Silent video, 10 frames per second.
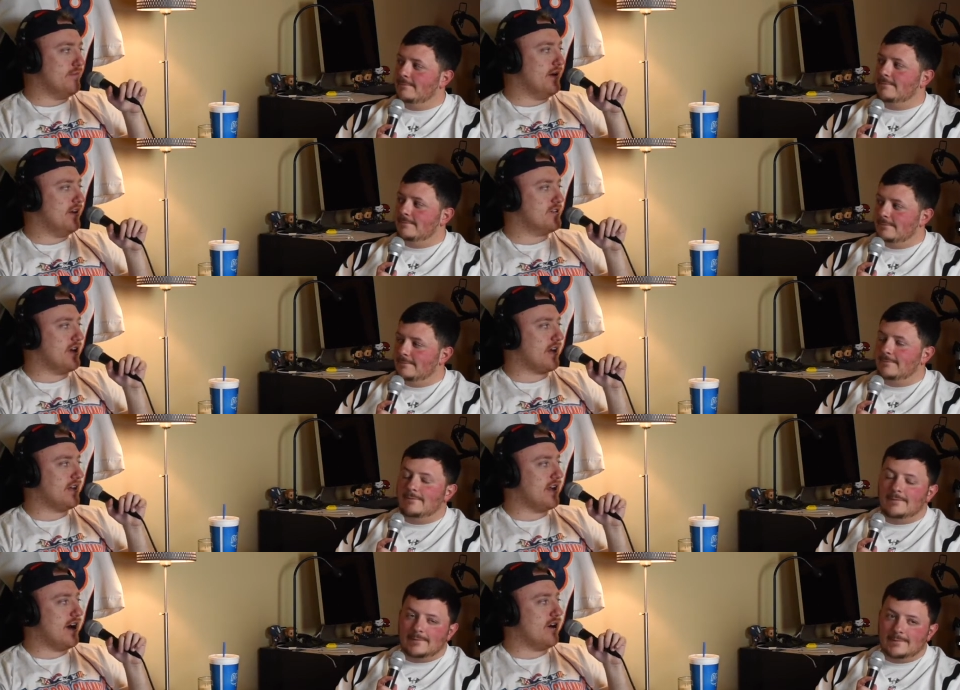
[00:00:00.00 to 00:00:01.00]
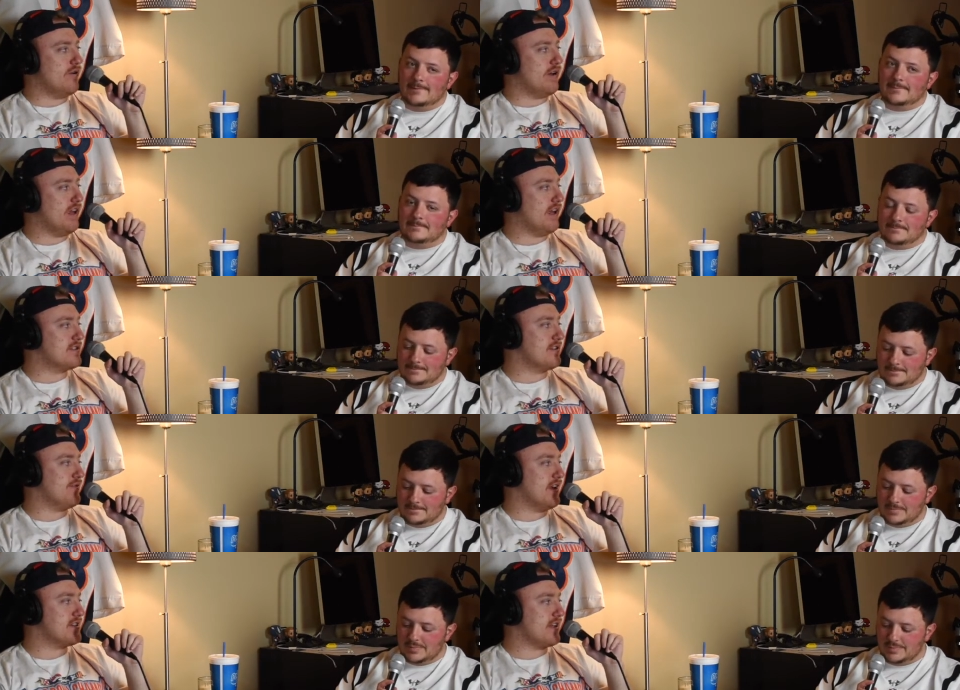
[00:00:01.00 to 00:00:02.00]
Speaker 1: Belichick, and now he gets to
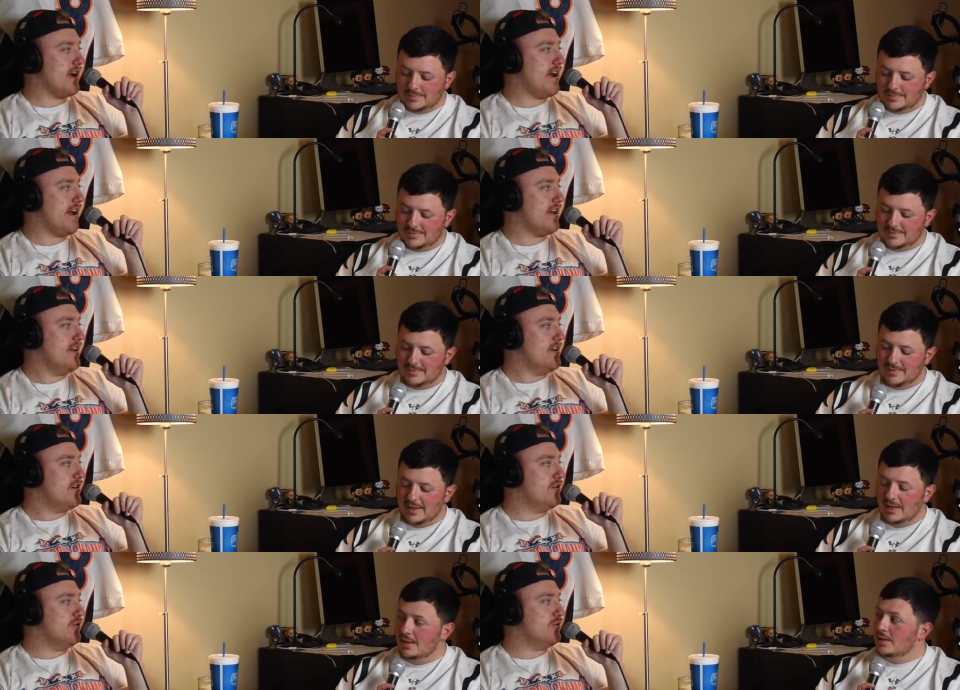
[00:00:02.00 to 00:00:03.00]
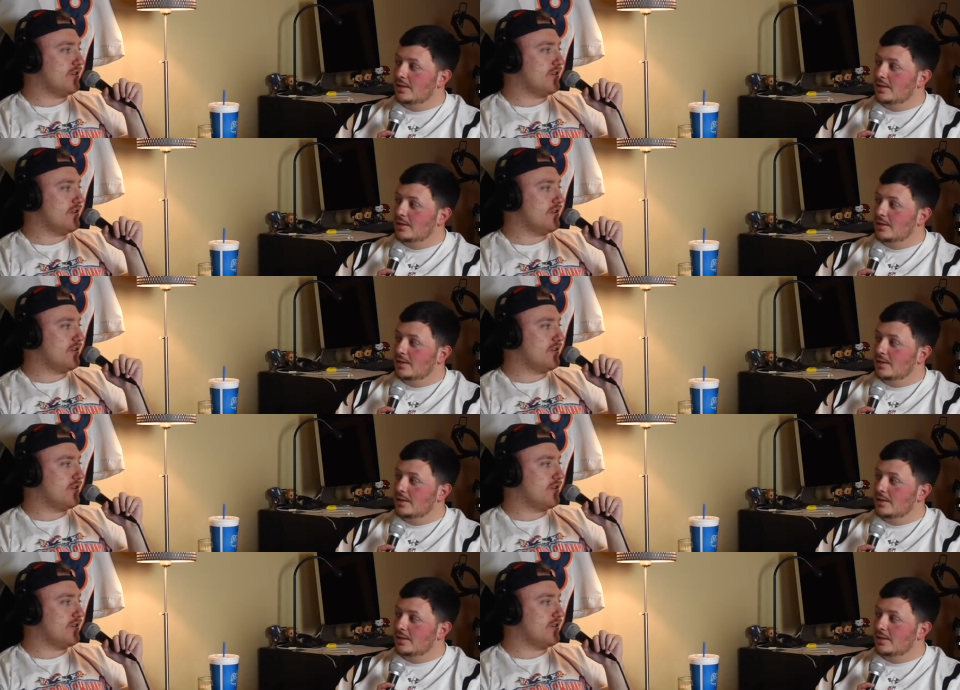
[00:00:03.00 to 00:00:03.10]
face a guy who